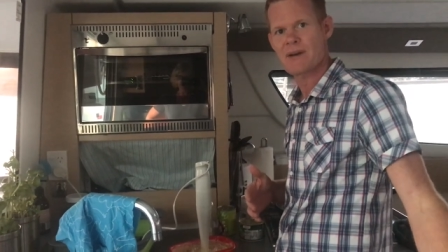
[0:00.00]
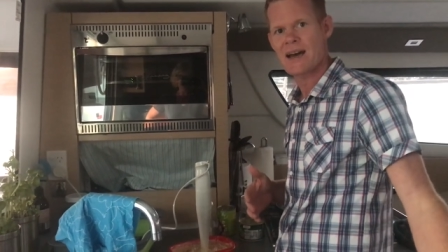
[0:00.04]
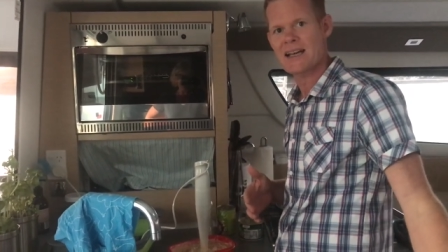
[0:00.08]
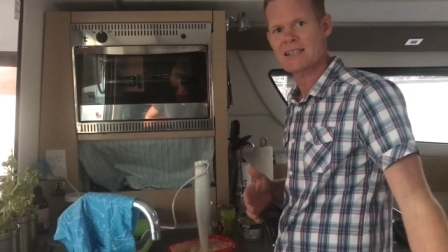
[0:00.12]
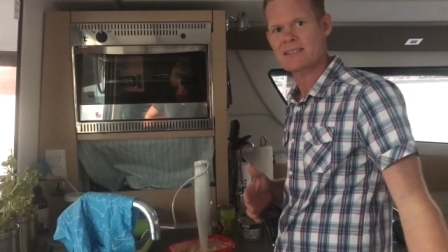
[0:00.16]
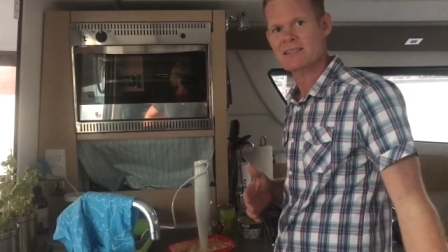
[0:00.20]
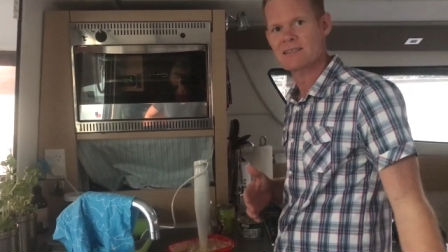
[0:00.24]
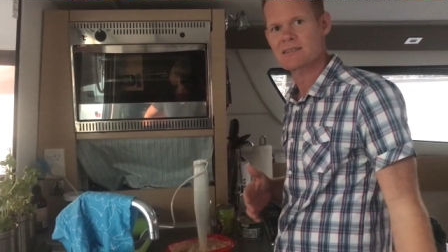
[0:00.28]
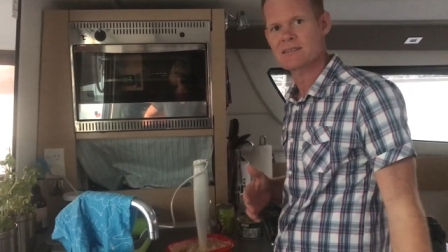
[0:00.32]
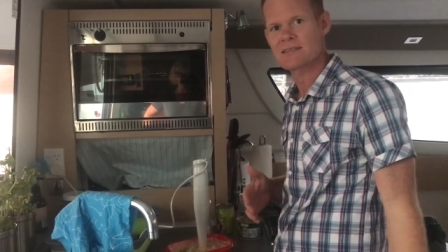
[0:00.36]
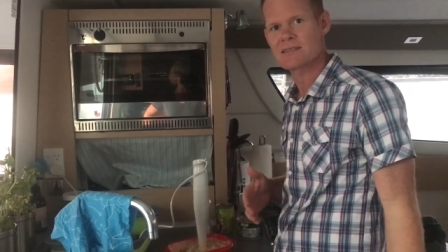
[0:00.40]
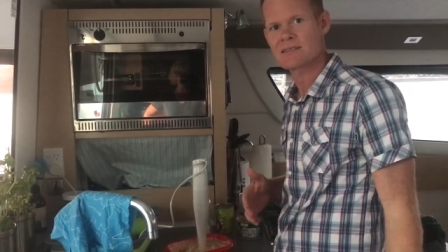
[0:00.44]

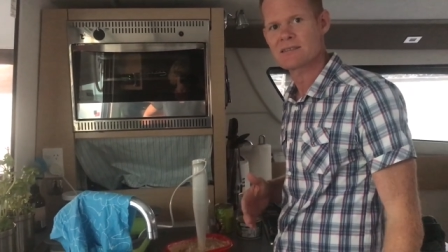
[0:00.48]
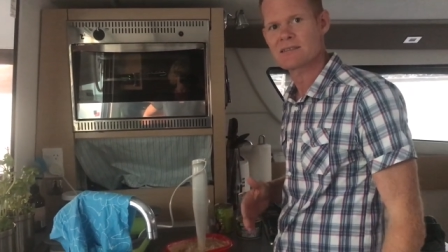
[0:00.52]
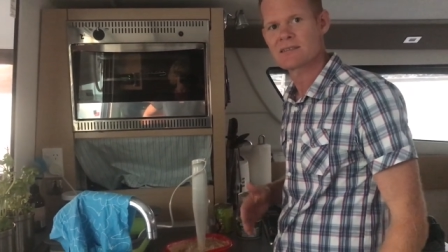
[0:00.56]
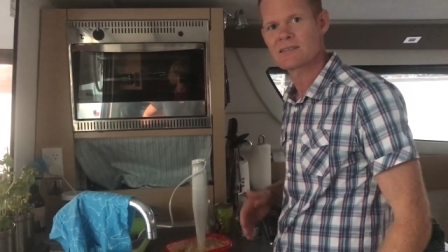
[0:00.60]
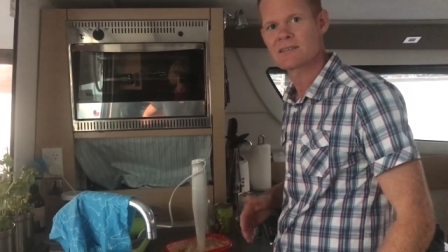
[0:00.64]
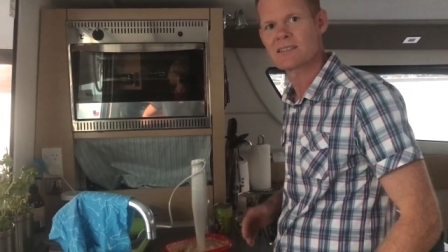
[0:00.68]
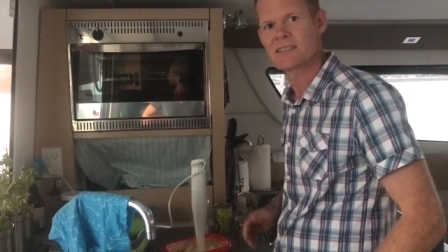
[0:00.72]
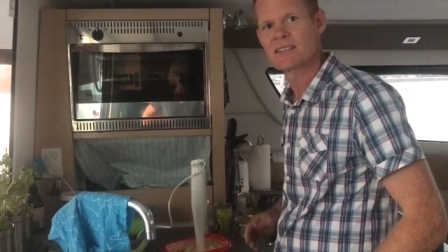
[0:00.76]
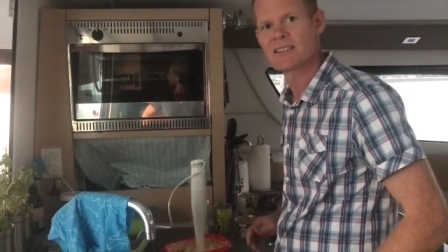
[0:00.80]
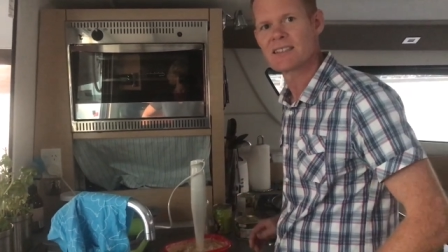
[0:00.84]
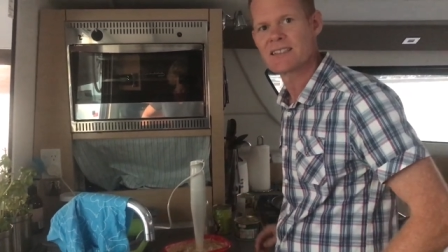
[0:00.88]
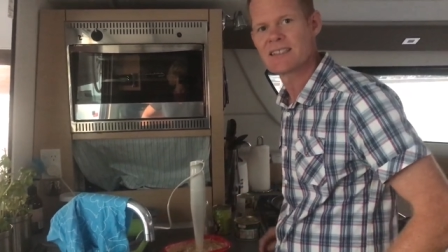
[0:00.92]
basil,
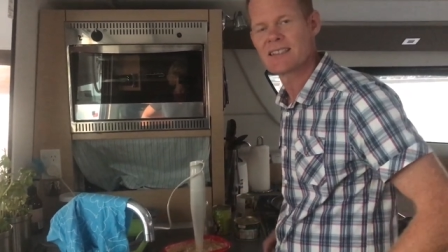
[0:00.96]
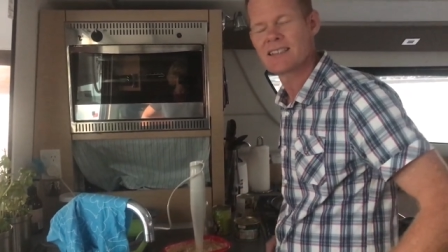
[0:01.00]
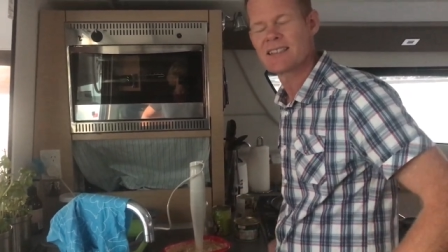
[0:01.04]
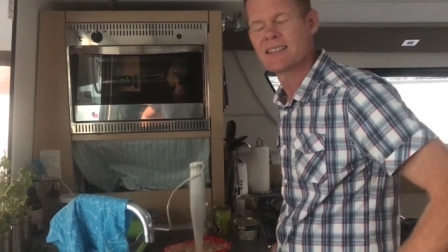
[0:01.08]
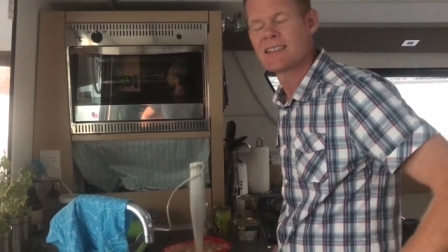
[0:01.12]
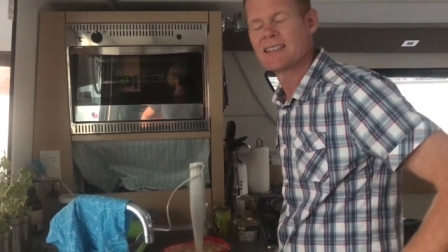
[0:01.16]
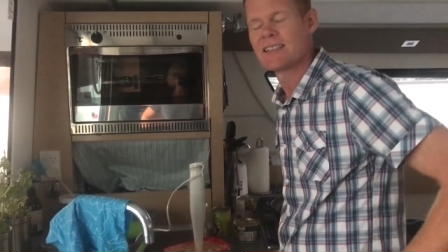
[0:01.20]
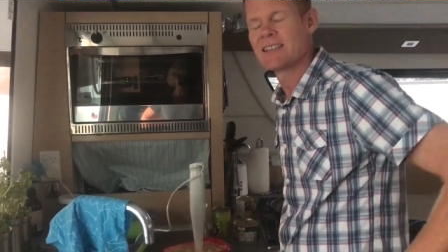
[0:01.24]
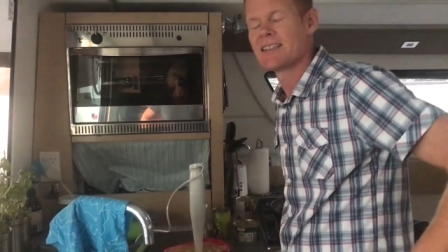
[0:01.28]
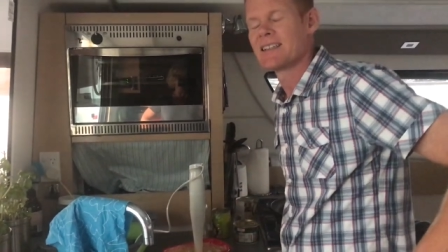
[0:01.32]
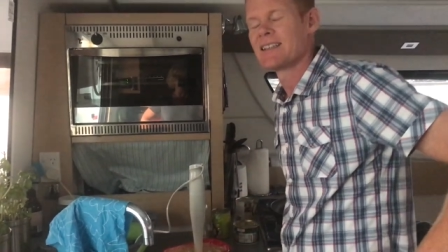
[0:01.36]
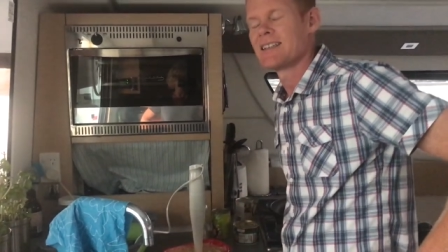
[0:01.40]

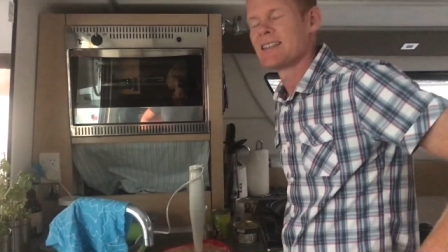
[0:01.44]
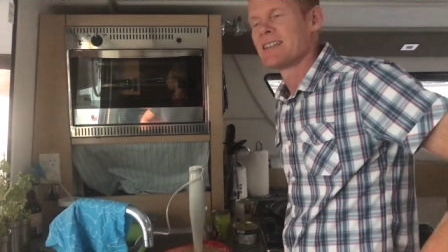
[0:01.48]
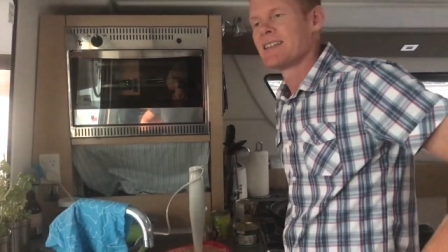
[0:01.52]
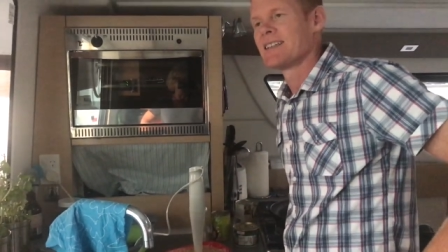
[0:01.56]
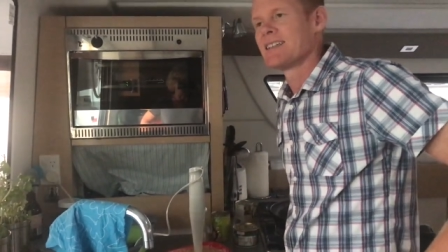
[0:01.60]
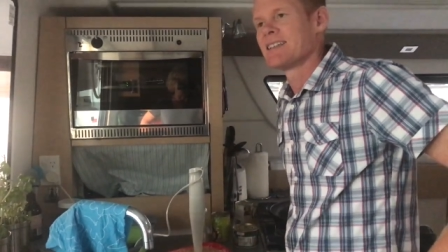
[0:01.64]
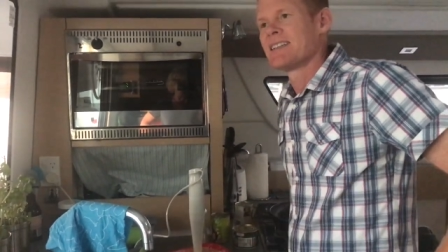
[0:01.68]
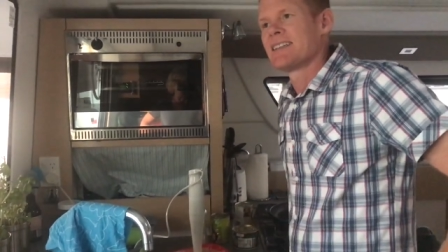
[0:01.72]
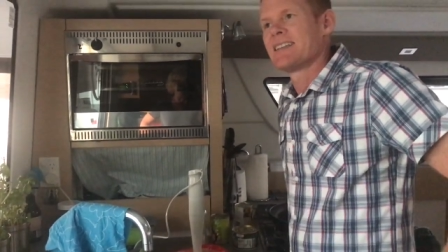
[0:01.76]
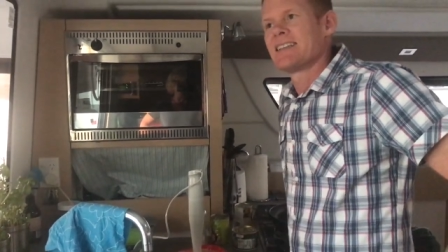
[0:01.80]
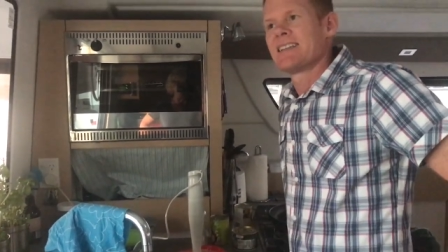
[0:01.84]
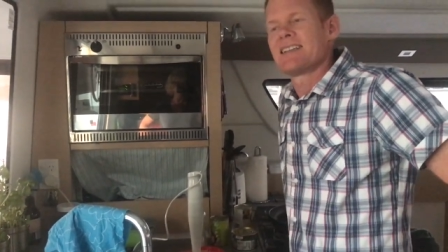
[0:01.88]

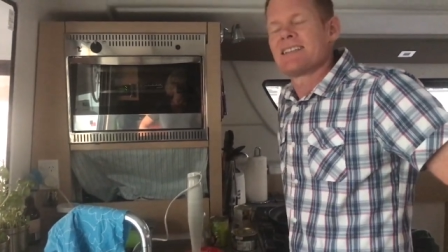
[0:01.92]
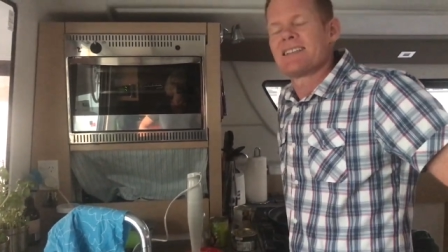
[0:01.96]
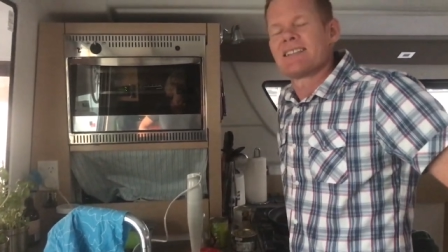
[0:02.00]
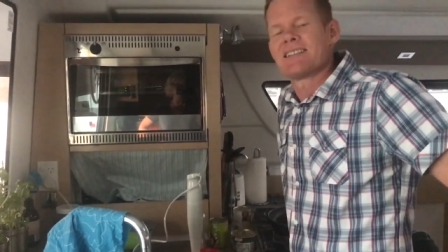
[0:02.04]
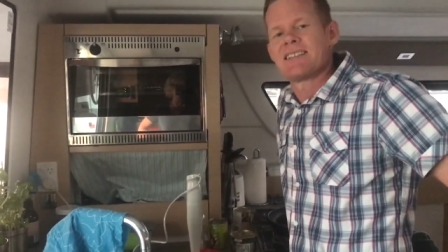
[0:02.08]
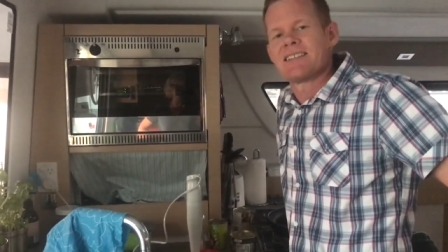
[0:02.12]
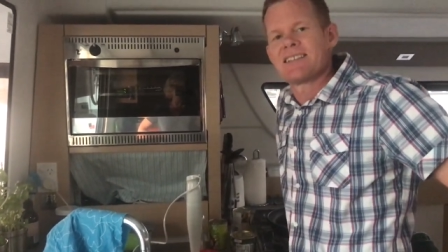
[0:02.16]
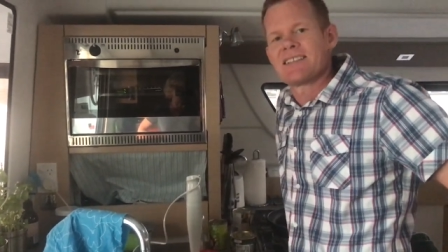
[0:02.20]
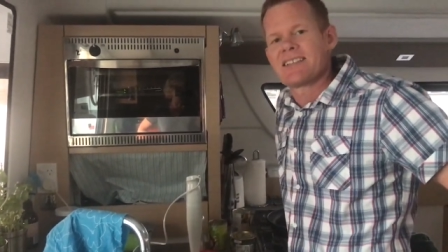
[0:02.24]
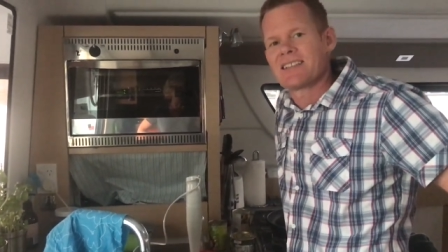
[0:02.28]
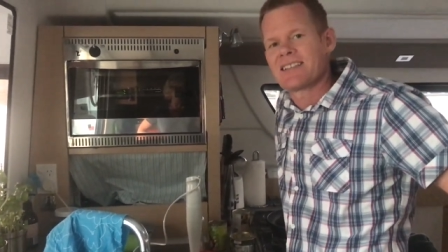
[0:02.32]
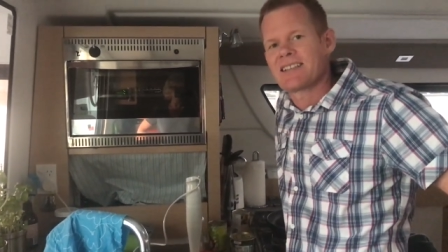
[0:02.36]

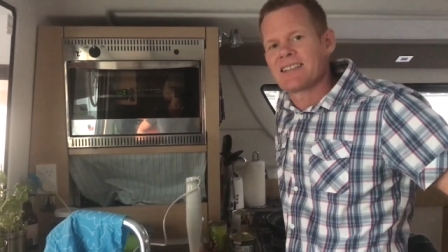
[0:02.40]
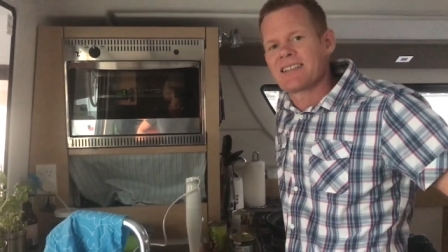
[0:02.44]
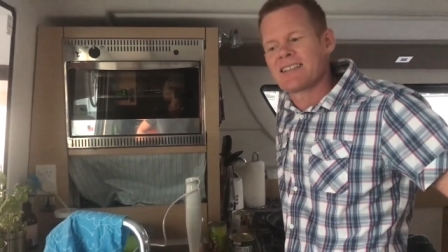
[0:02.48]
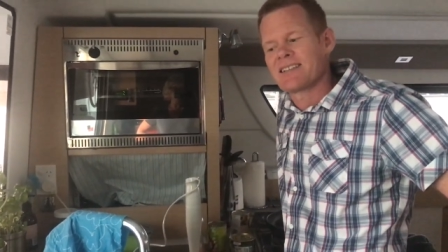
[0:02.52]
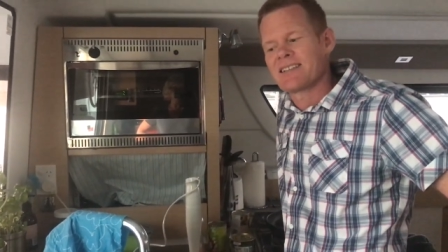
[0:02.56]
rocket,